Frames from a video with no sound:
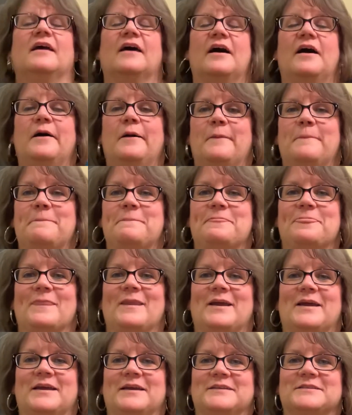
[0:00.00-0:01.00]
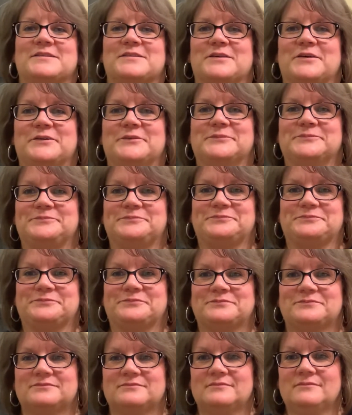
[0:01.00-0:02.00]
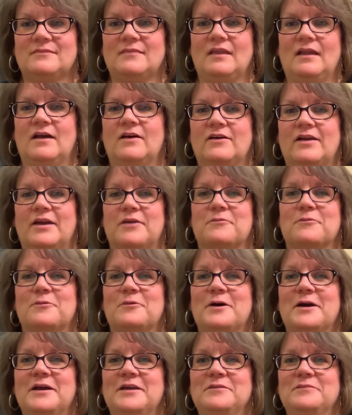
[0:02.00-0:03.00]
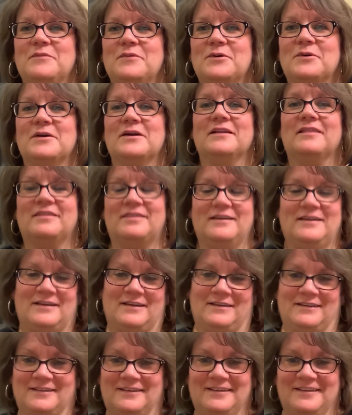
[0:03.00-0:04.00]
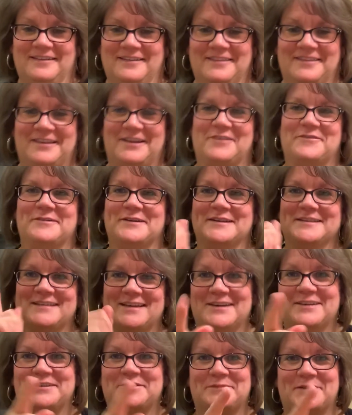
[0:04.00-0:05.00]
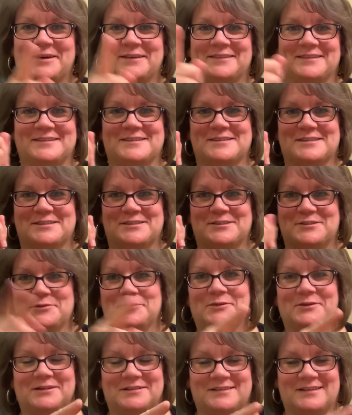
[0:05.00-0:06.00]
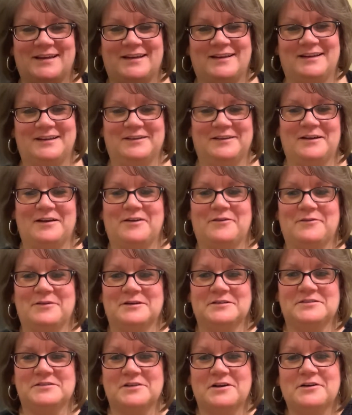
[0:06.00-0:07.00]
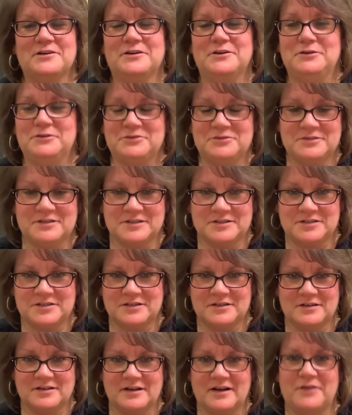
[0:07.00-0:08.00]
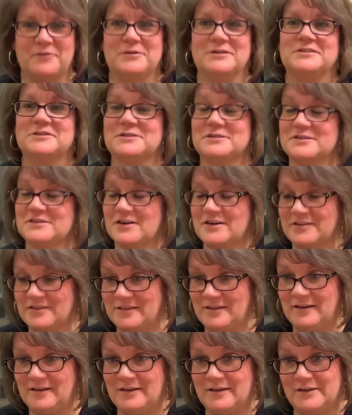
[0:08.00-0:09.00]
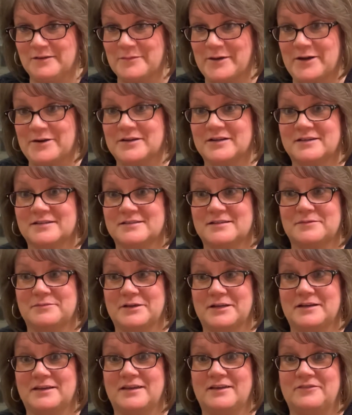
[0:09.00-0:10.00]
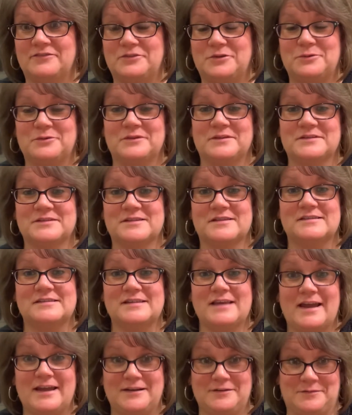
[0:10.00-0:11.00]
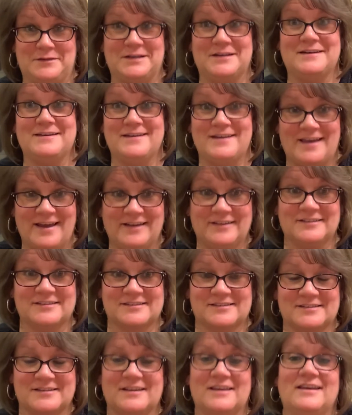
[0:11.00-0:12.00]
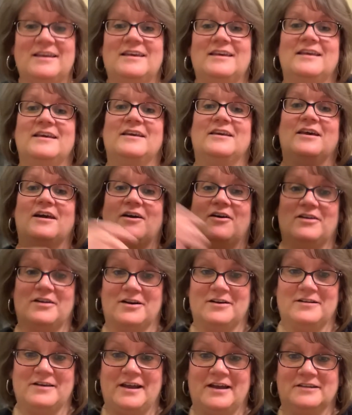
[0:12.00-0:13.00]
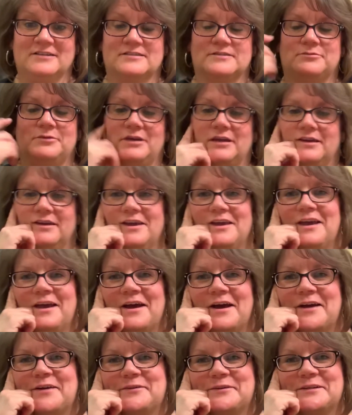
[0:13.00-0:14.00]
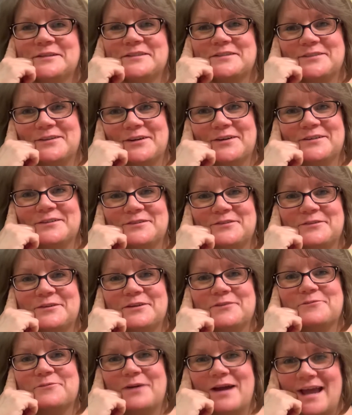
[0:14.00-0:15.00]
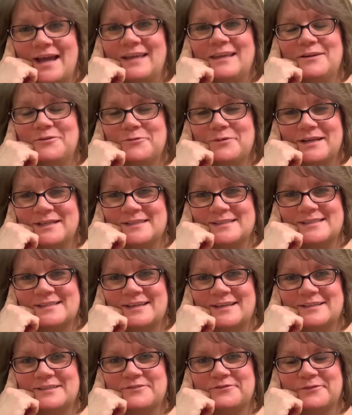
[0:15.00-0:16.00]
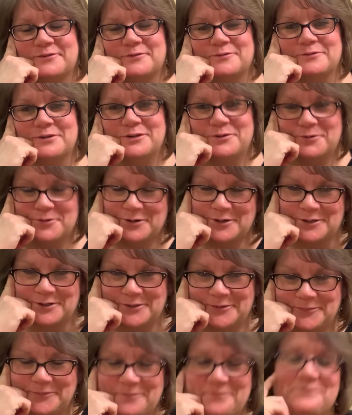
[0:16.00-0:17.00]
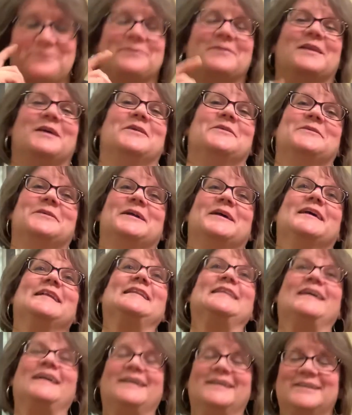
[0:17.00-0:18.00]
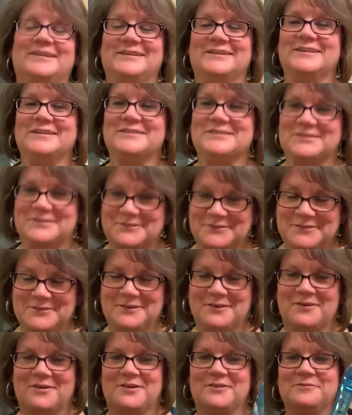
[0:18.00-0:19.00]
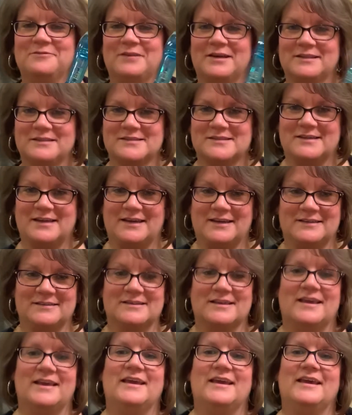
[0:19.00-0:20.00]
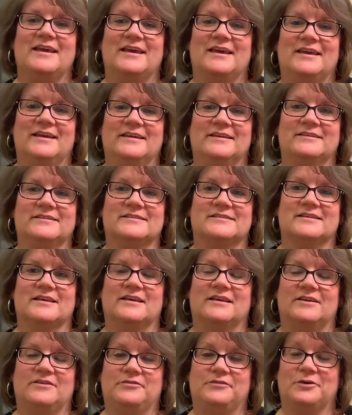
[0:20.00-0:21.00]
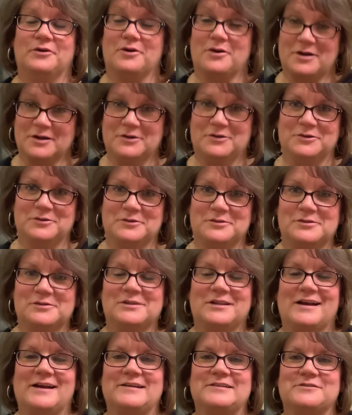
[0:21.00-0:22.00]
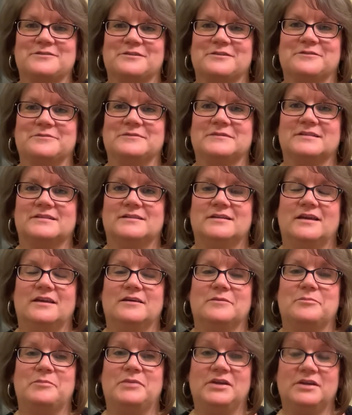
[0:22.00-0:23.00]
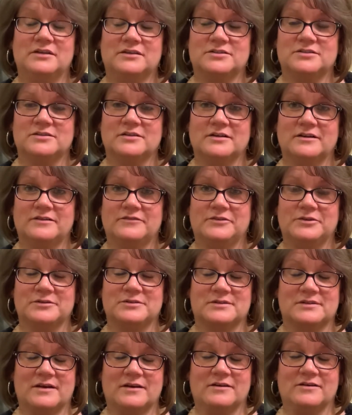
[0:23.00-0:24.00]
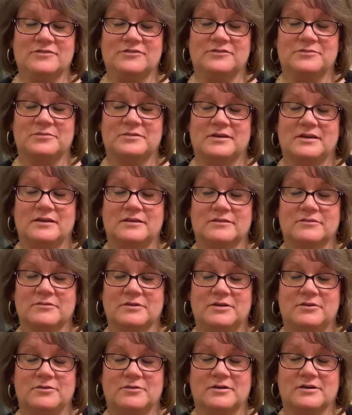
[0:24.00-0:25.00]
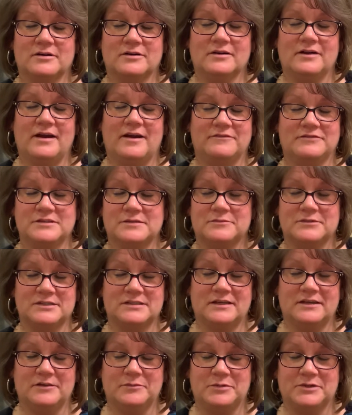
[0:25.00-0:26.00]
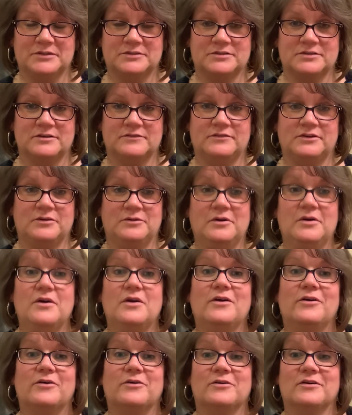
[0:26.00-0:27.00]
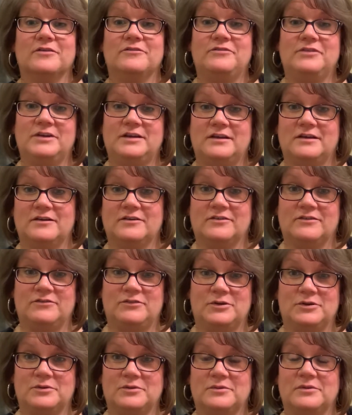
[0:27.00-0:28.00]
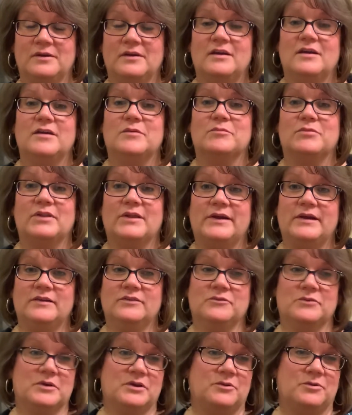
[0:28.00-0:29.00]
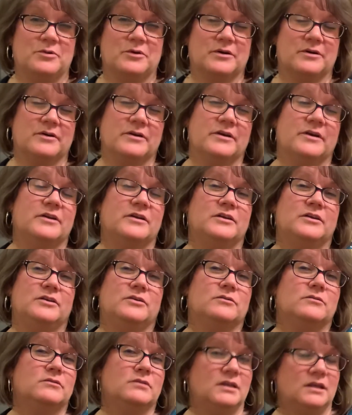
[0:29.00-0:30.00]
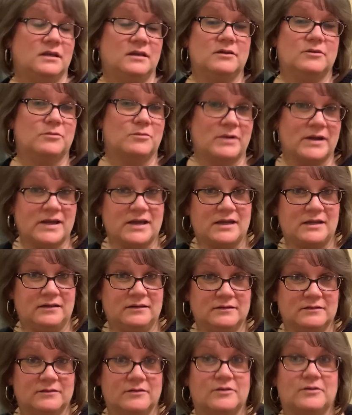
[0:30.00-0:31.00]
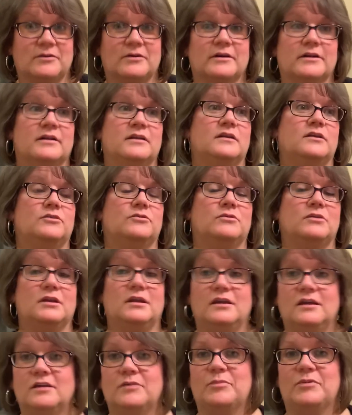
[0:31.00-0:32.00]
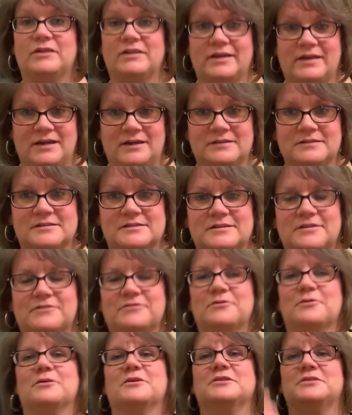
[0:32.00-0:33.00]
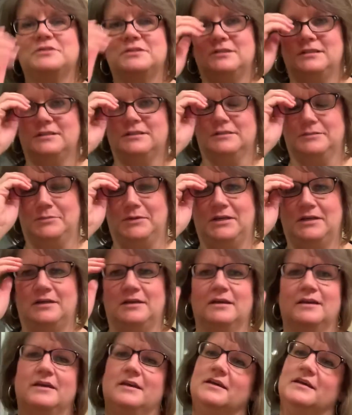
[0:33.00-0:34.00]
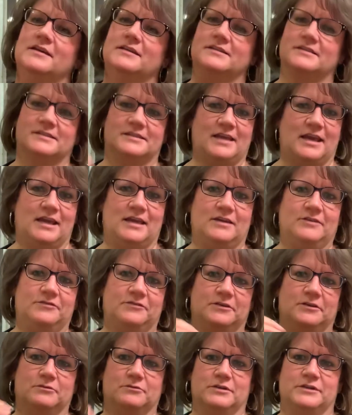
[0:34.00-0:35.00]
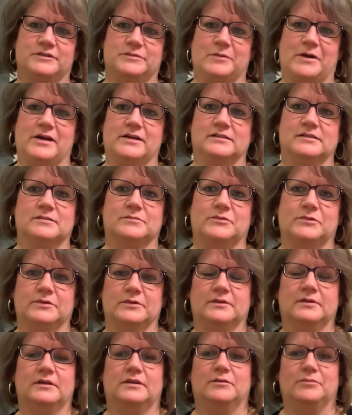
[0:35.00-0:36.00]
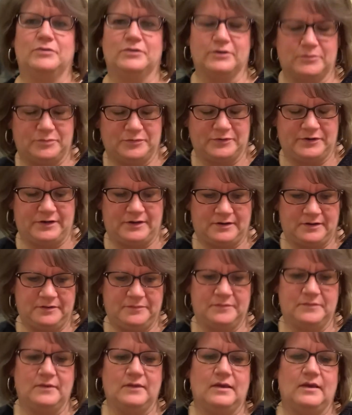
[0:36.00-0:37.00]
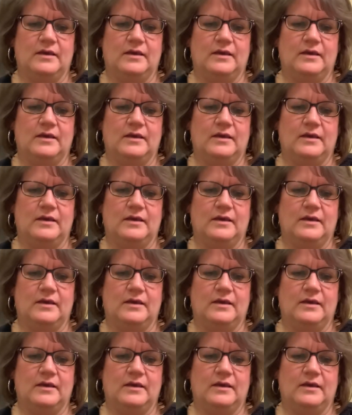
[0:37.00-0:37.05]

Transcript: And so, okay, one more thing that I want to tell you about that's super exciting. I want to start a new tradition. I want you to start thinking about it because I'm going to give you this assignment next on our next week. I want to start doing Wacky Wednesdays for the recorder. And what I'd like you to do on Wednesdays is, if you're on Google Classroom, to take a picture of yourself playing the recorder, have someone take a picture of you or a video of you playing the recorder in a unique way or in a unique place. Now, of course, you need to be safe and responsible and appropriate.